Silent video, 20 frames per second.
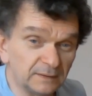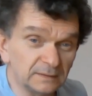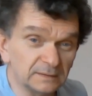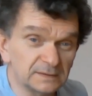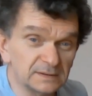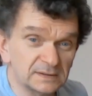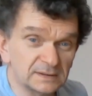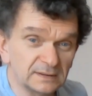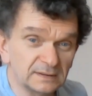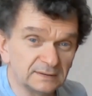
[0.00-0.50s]

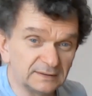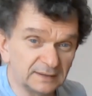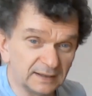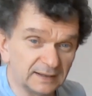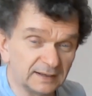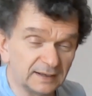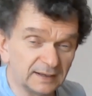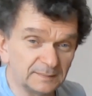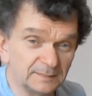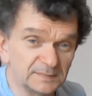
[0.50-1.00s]
volts,
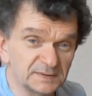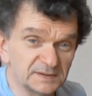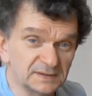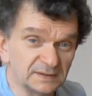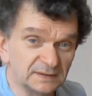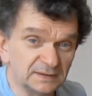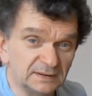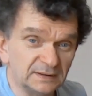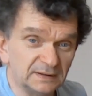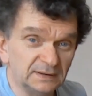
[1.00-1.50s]
10
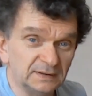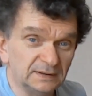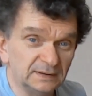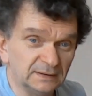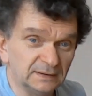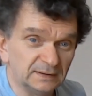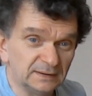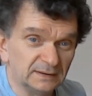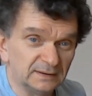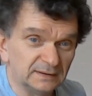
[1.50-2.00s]
amps,
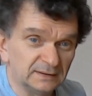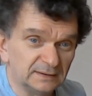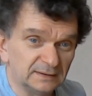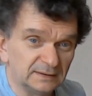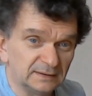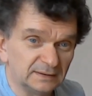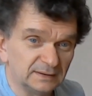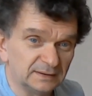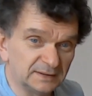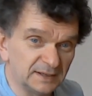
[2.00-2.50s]

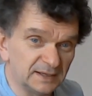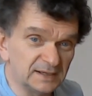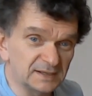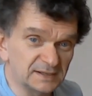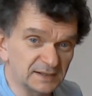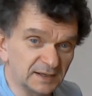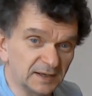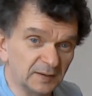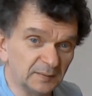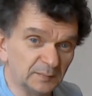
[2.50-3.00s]

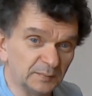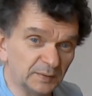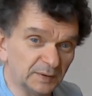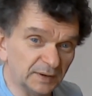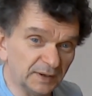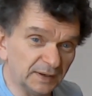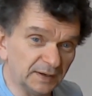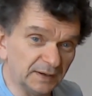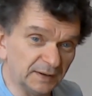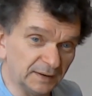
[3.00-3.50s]
DC
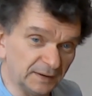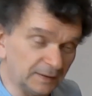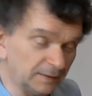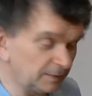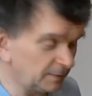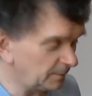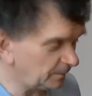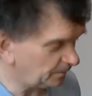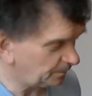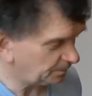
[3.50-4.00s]
input into
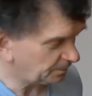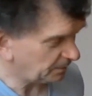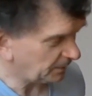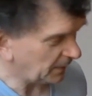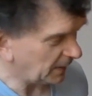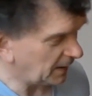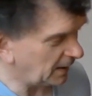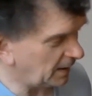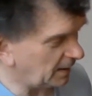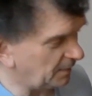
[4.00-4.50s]
here,
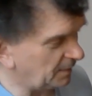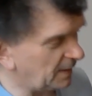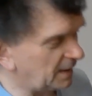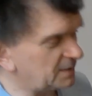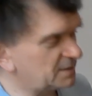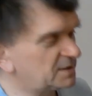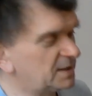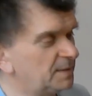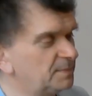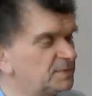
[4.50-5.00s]
and
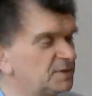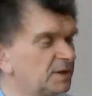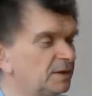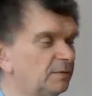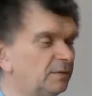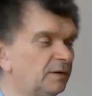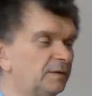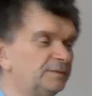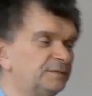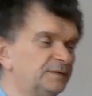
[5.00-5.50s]
that seems to
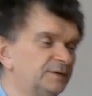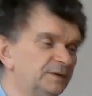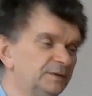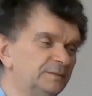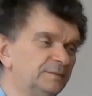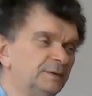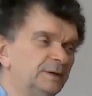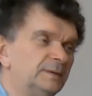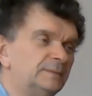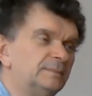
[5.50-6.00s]
go off
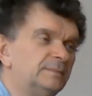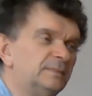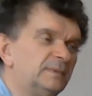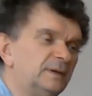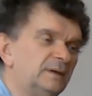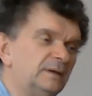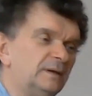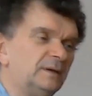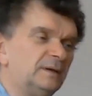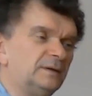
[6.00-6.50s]
to
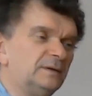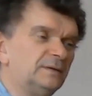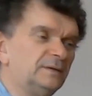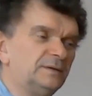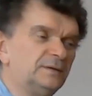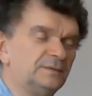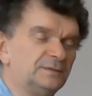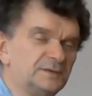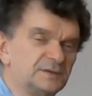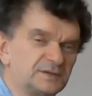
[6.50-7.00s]

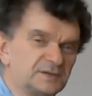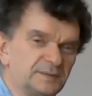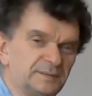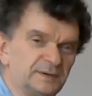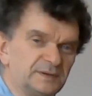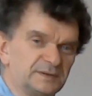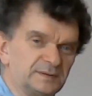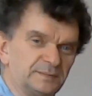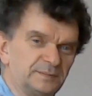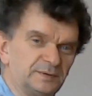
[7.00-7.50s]
your
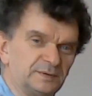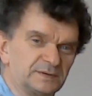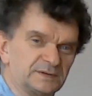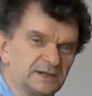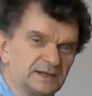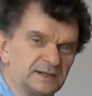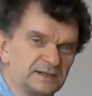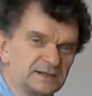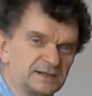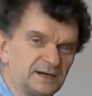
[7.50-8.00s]
distribution ports
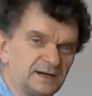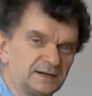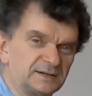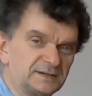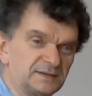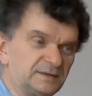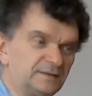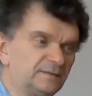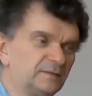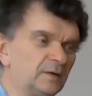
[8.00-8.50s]
either side.
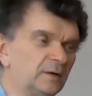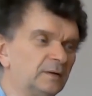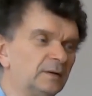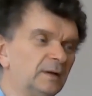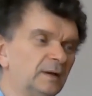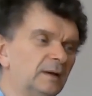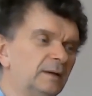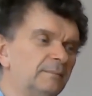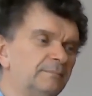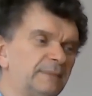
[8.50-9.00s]
So you've got
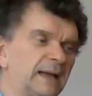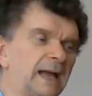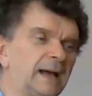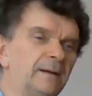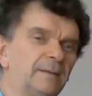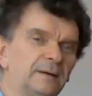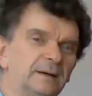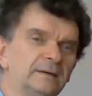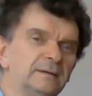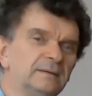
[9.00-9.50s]

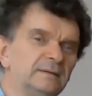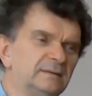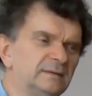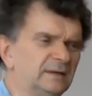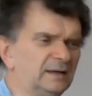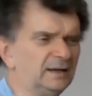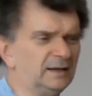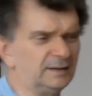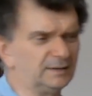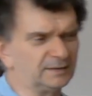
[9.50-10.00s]
power,
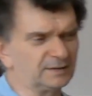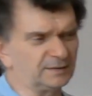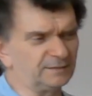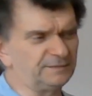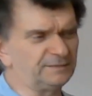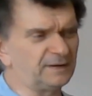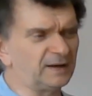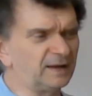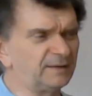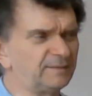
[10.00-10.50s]
got
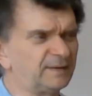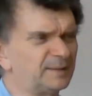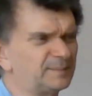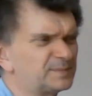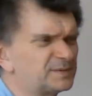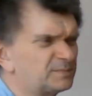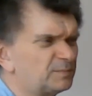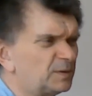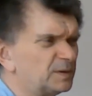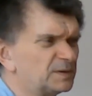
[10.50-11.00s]
5
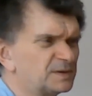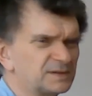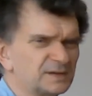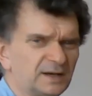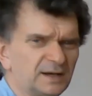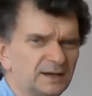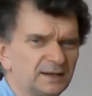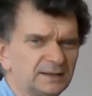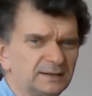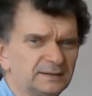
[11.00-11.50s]
amps one
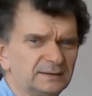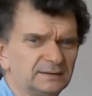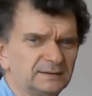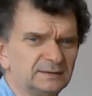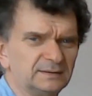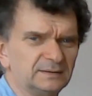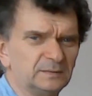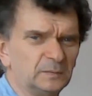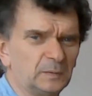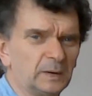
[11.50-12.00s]
side,
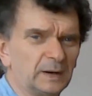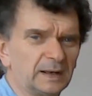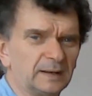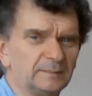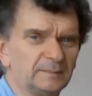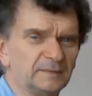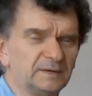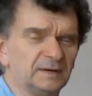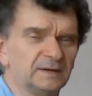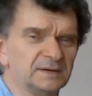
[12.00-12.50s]
1
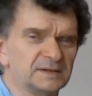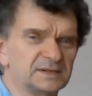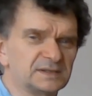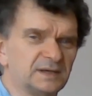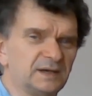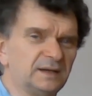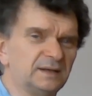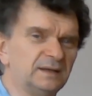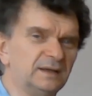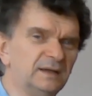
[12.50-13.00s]
amp the other
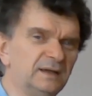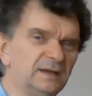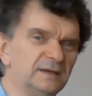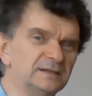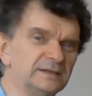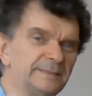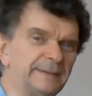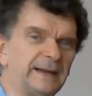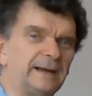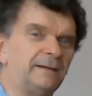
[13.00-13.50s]
side,
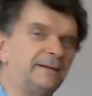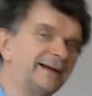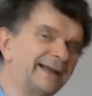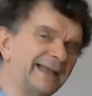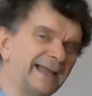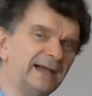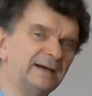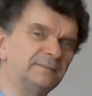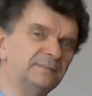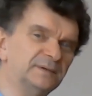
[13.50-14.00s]
to power
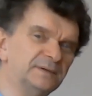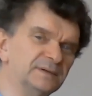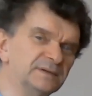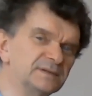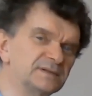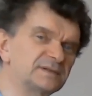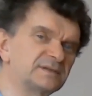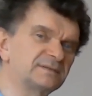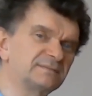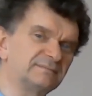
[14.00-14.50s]

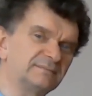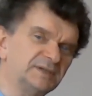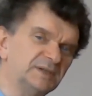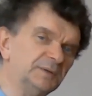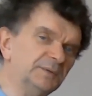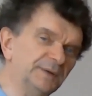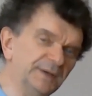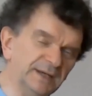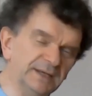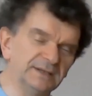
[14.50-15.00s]
cameras,
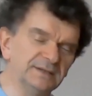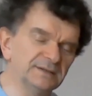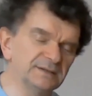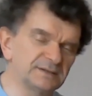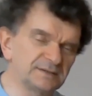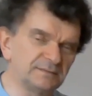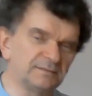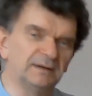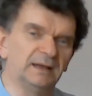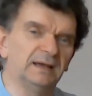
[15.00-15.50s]
do
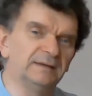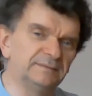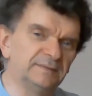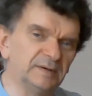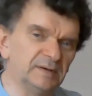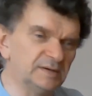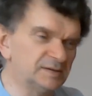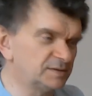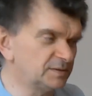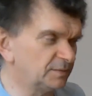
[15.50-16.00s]
heaters, or whatever
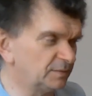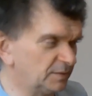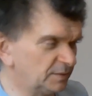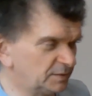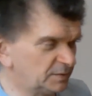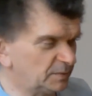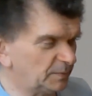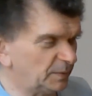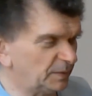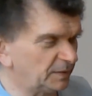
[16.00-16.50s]
it is you want
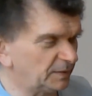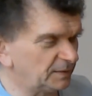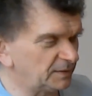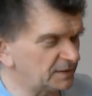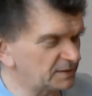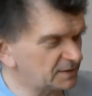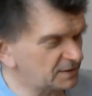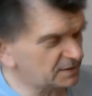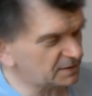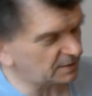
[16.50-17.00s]
to put on
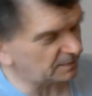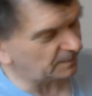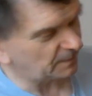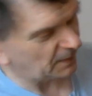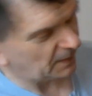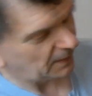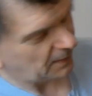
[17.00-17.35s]
the system.